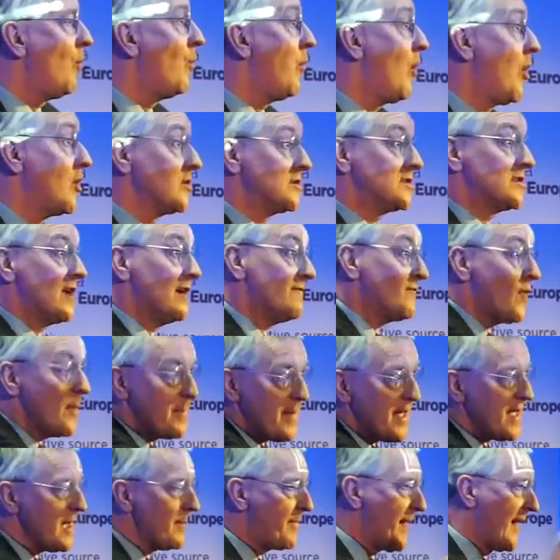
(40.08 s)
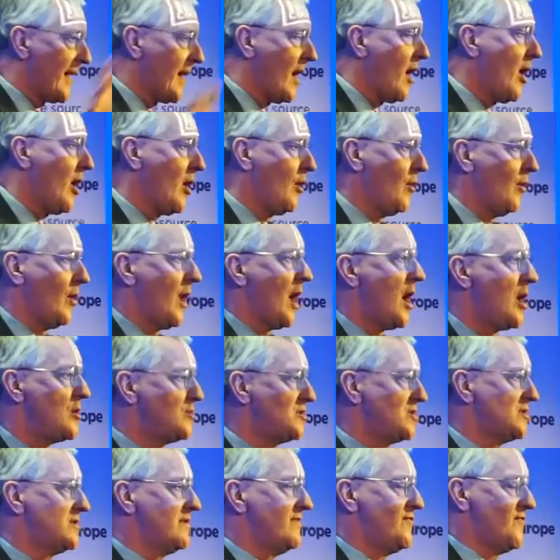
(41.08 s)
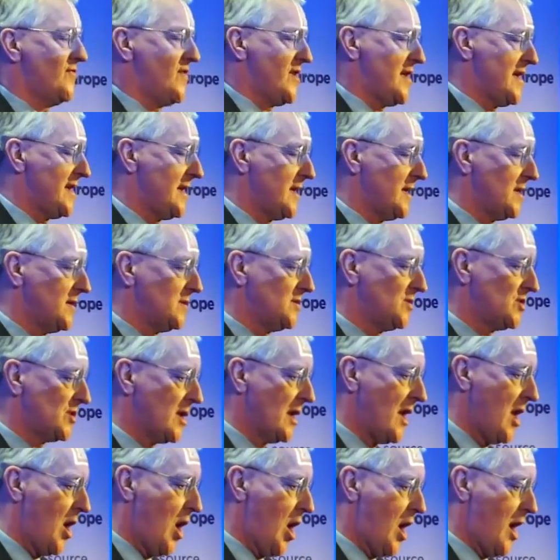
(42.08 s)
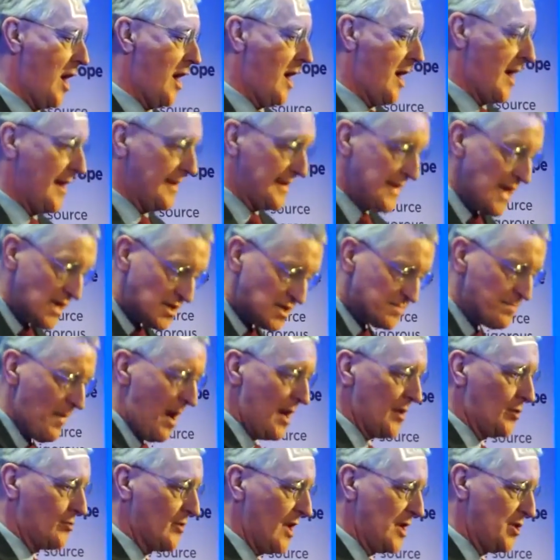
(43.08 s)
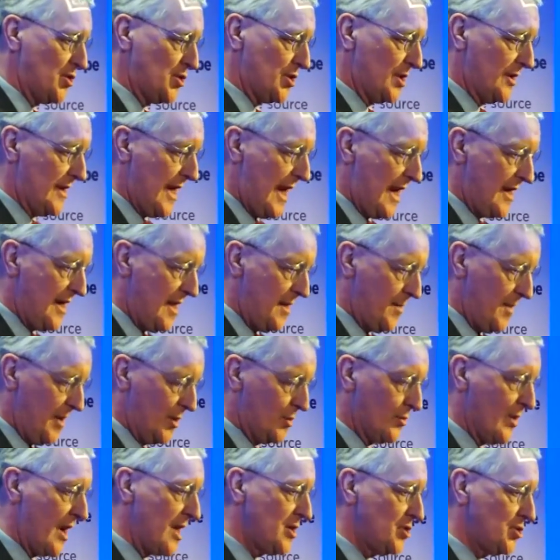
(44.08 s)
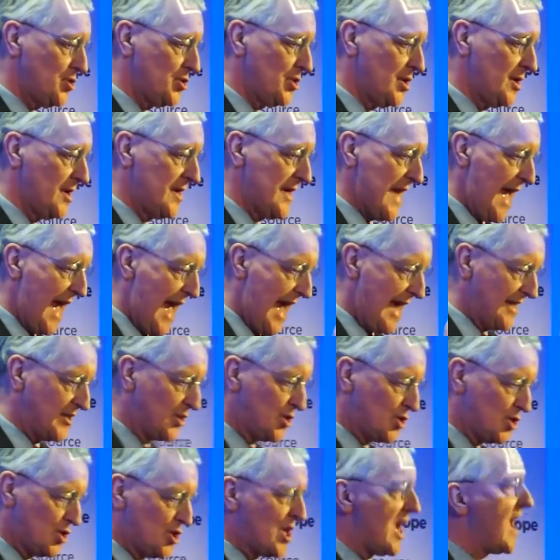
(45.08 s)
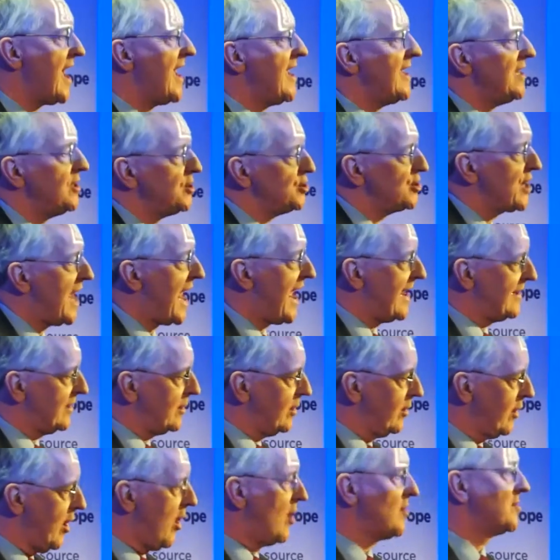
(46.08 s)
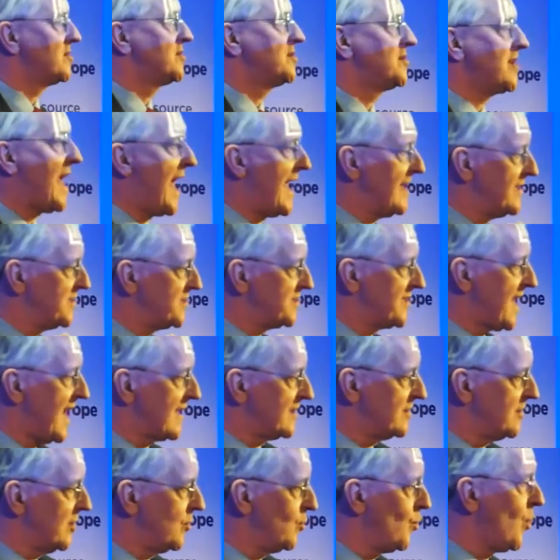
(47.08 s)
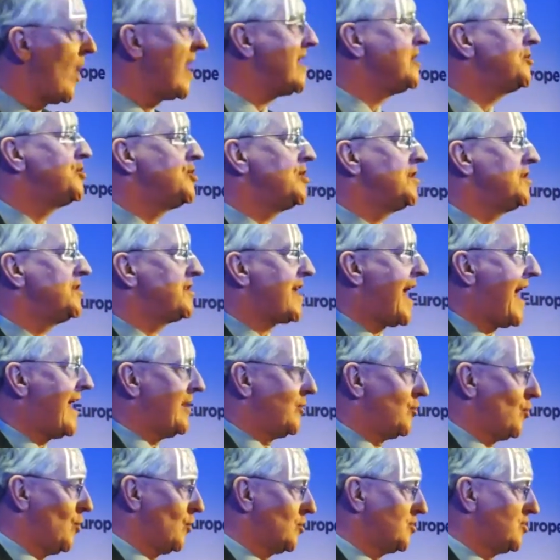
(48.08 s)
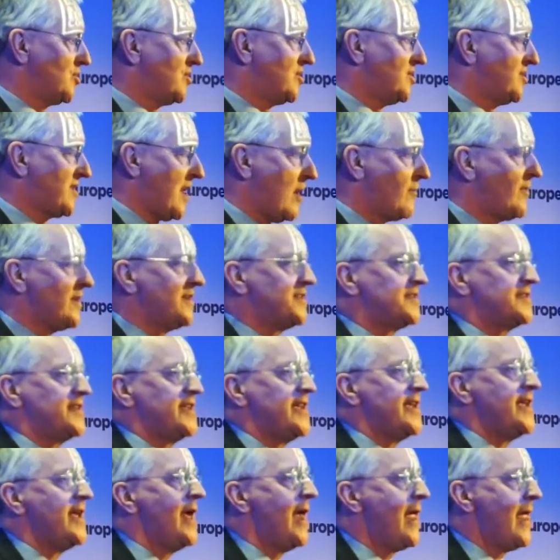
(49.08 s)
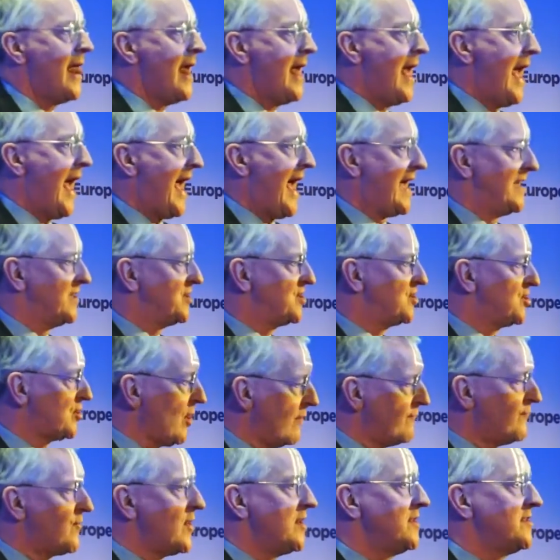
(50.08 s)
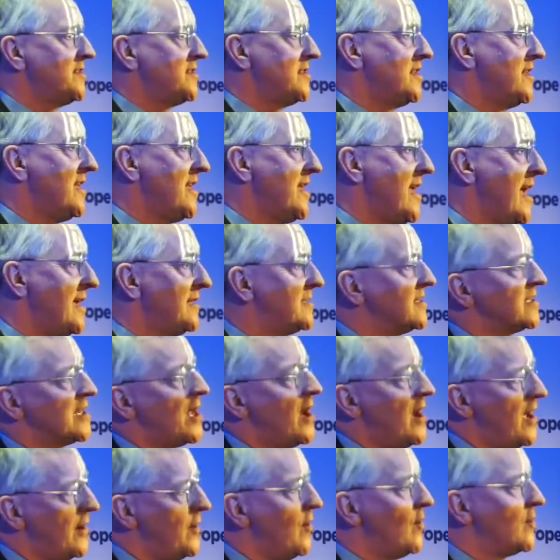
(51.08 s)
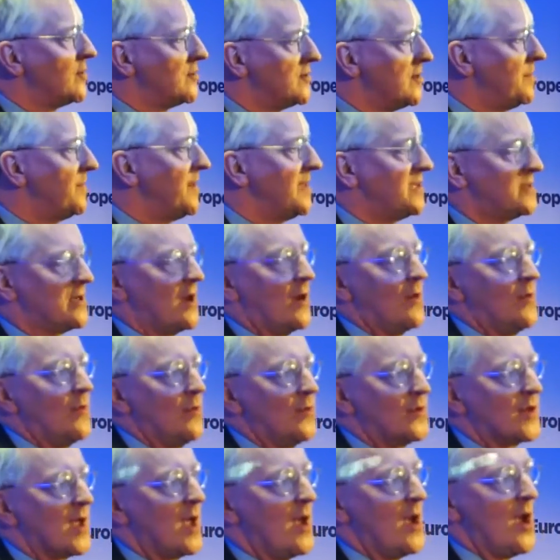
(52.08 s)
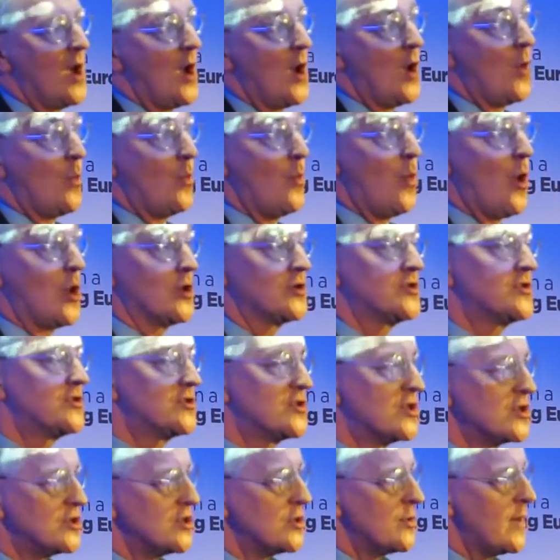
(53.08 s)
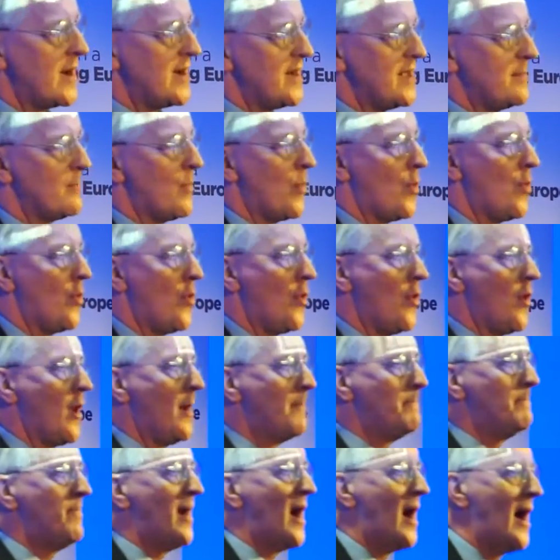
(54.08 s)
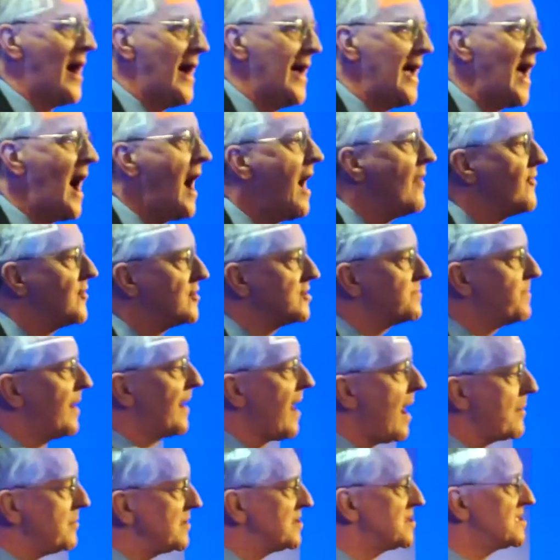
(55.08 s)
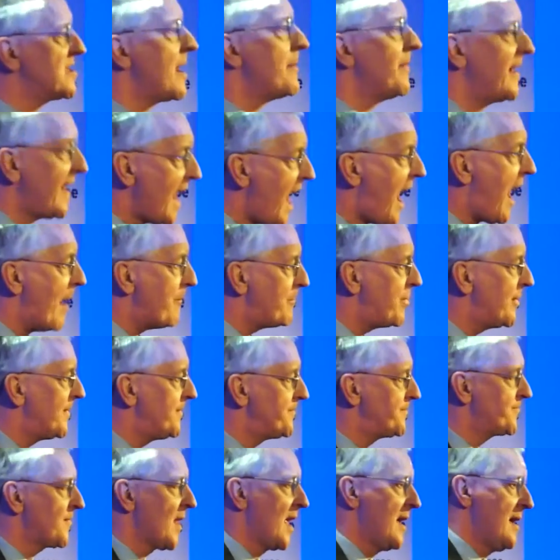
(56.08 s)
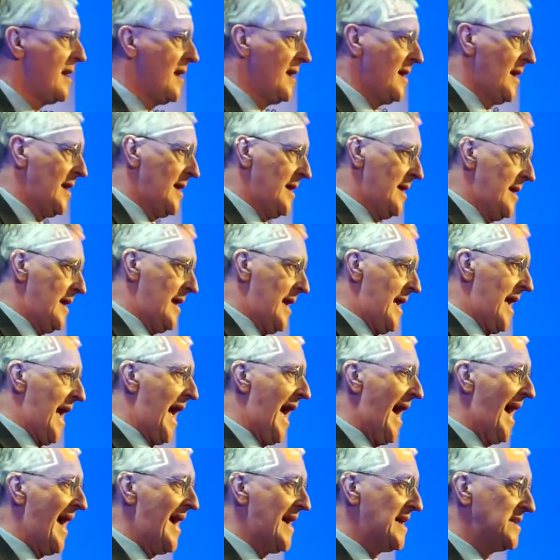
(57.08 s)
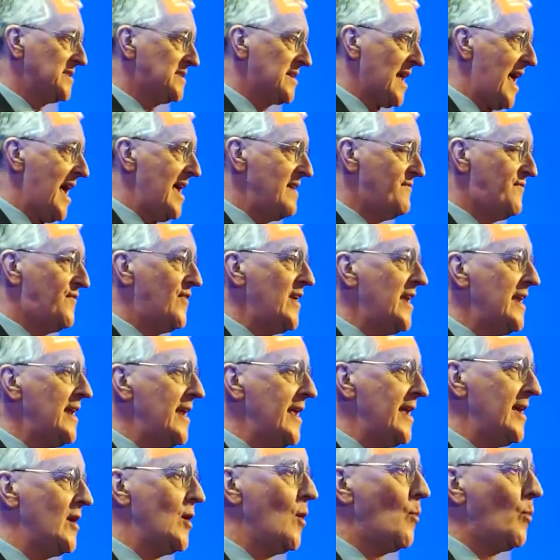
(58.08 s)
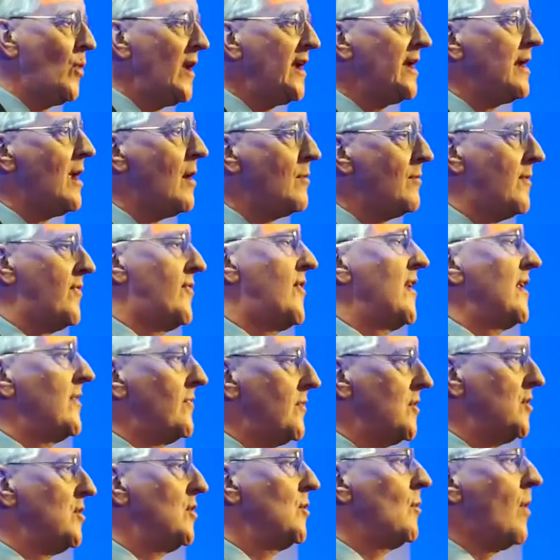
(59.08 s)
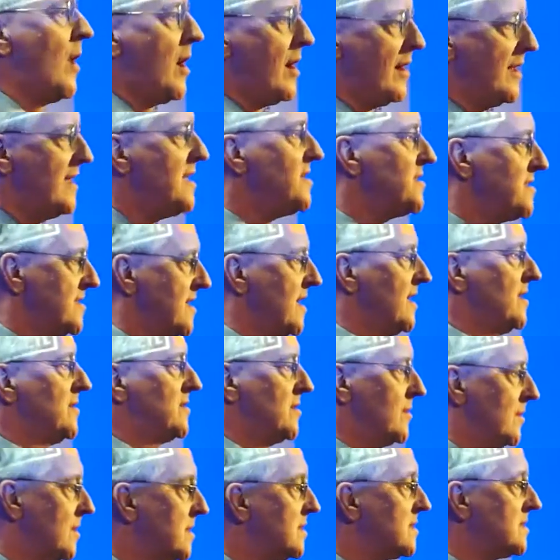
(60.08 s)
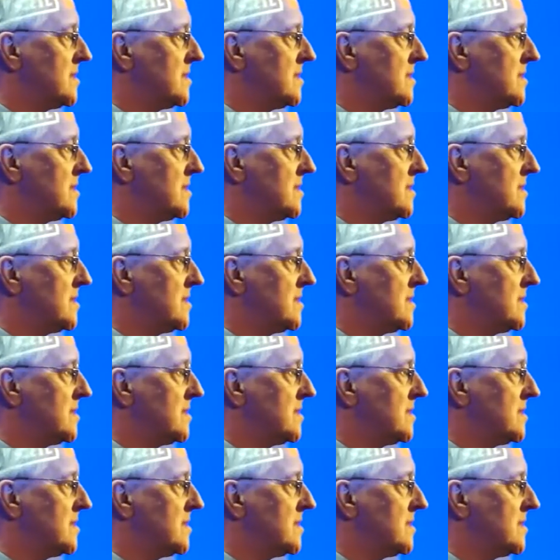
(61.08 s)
was, for me, about a whole host of things. Yes, migration and immigration, and change, and loss, and stagnant wages, and austerity, and sovereignty, a desire not to be told what to do anymore by others. But I would sum it up as a feeling, we don't think that you are listening to